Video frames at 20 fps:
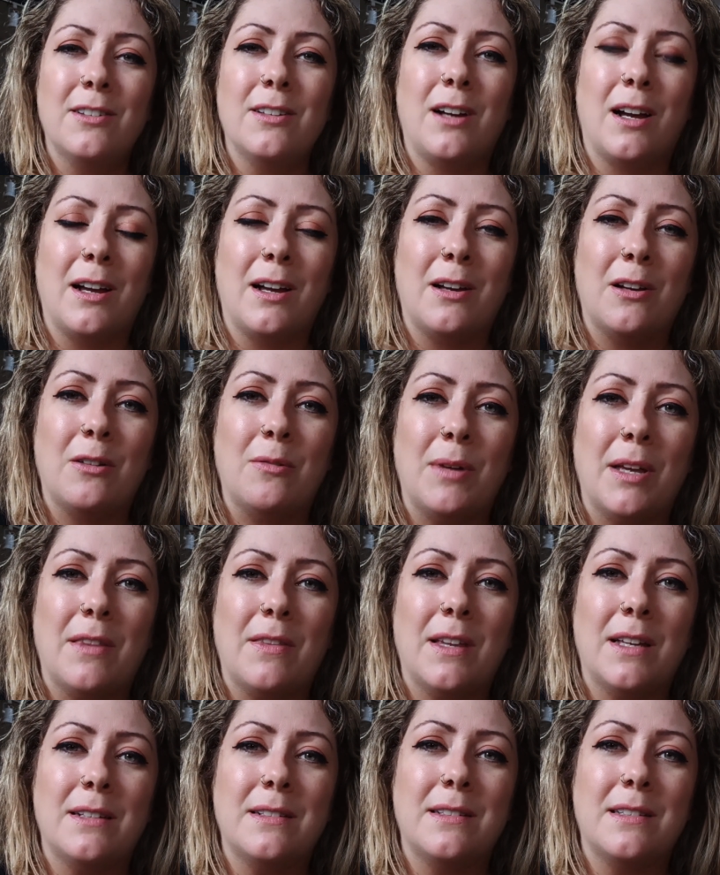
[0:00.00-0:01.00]

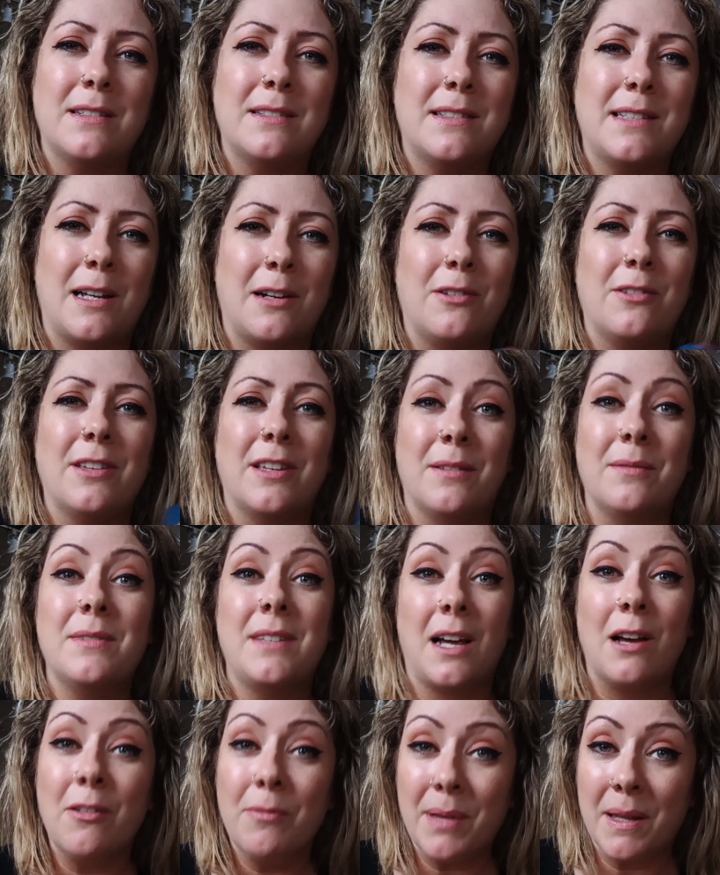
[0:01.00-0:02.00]
and then
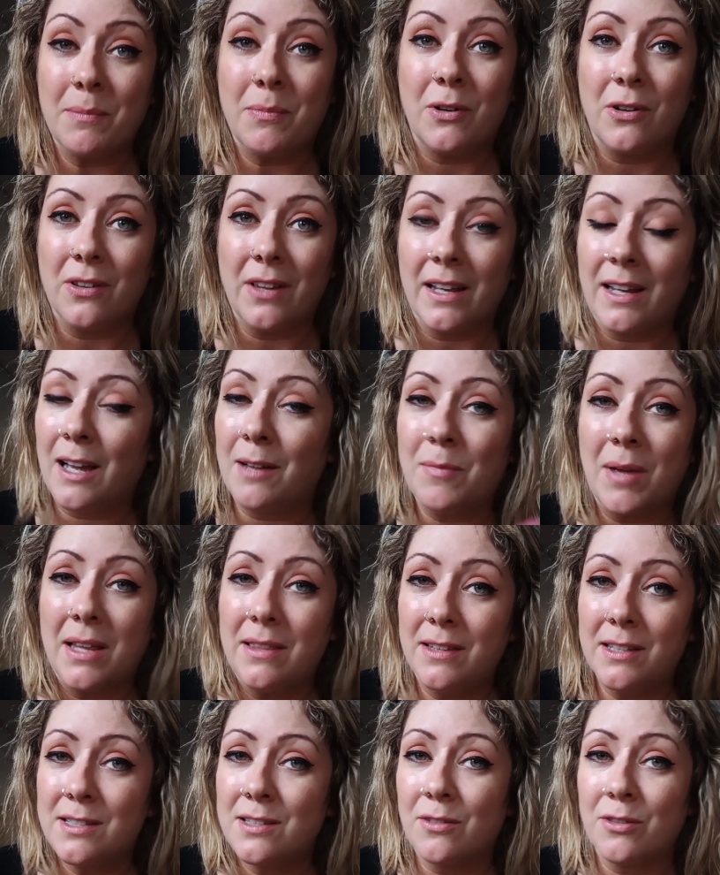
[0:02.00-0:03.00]
tell people, like, I
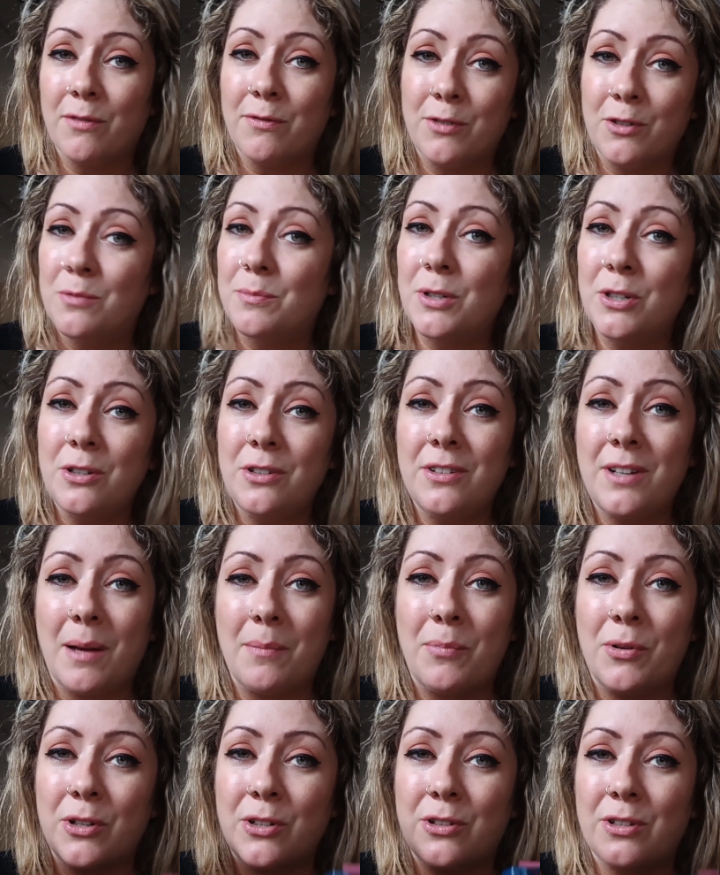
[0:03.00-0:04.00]
made this on the full moon, I
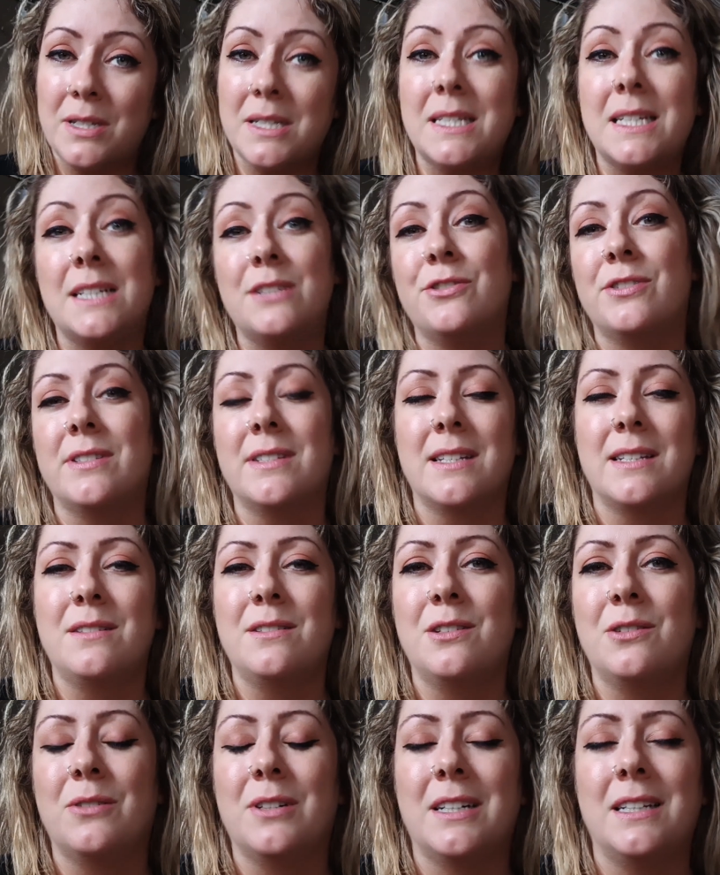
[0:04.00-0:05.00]
put good intentions
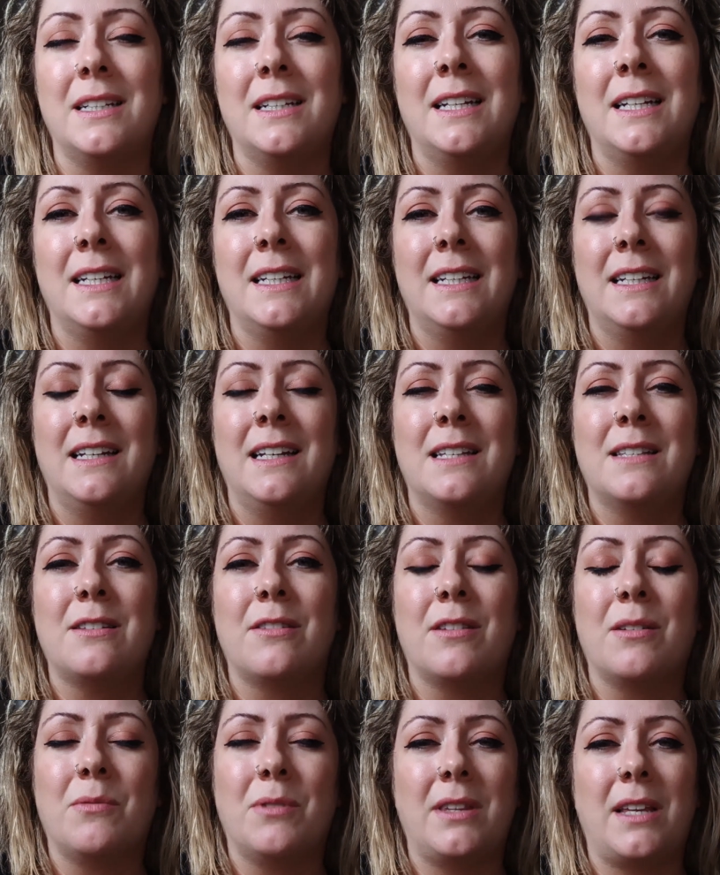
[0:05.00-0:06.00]
into it,
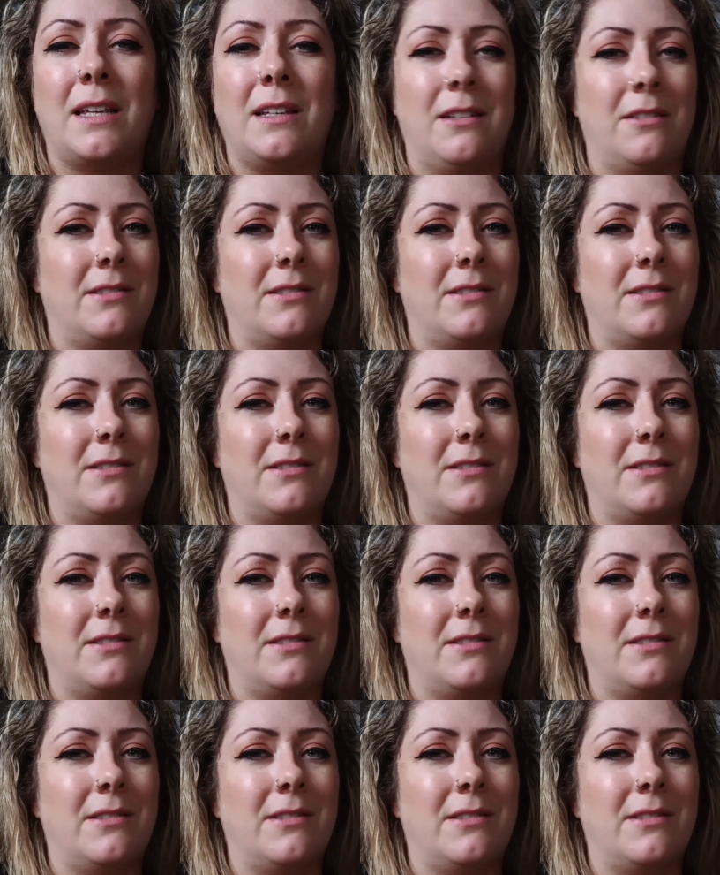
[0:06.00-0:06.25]
so that when they